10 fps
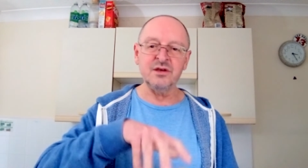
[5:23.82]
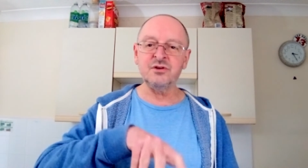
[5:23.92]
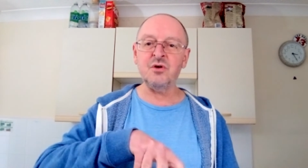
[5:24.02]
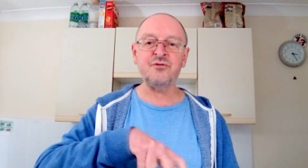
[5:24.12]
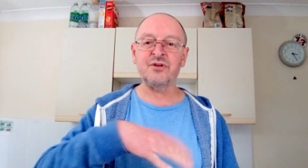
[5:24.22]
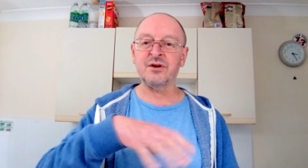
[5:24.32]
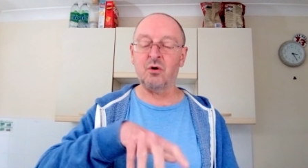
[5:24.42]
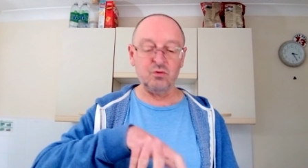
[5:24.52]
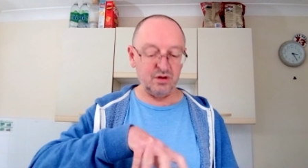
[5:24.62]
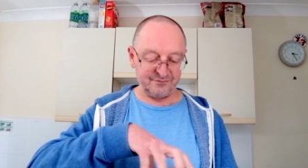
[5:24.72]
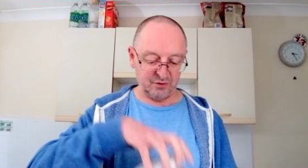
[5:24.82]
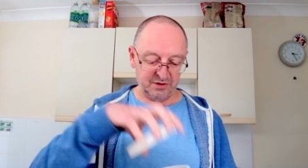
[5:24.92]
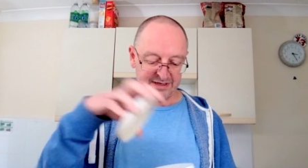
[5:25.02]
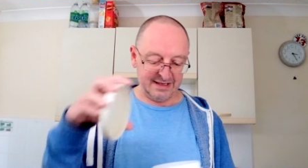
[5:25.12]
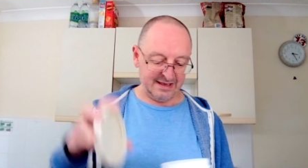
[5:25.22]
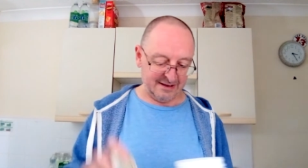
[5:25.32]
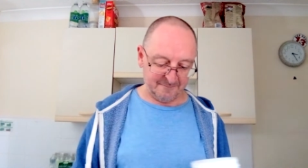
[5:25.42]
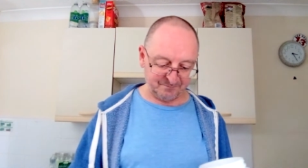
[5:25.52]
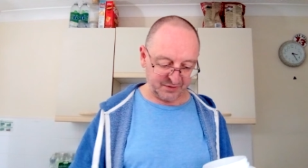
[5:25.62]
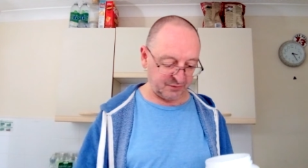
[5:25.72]
Usually, all I've got in here,
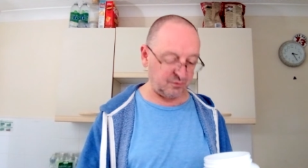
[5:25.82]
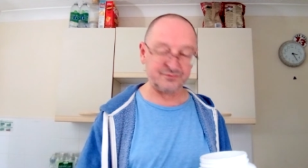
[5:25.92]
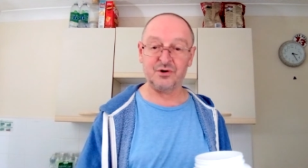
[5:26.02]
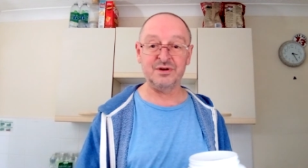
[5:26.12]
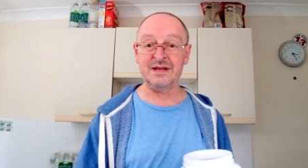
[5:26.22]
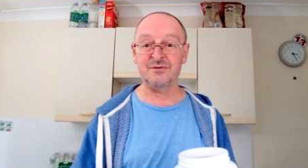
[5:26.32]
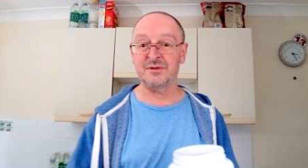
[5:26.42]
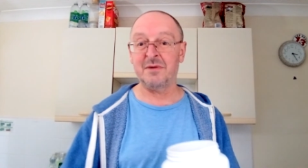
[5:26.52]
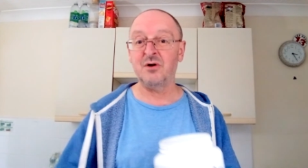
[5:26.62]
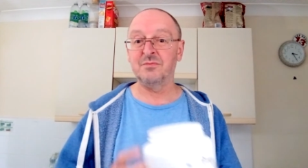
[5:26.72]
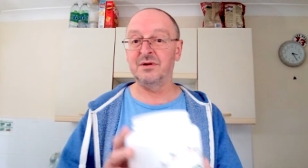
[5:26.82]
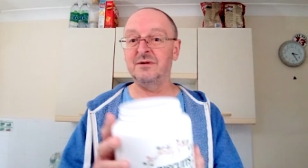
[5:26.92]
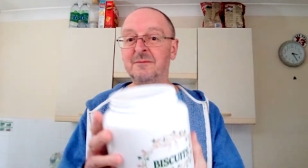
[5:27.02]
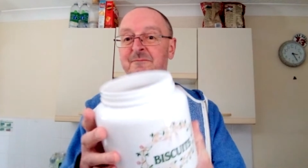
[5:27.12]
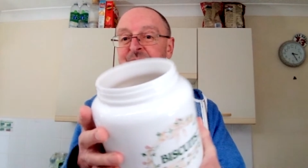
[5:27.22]
and all I've got in here at the moment,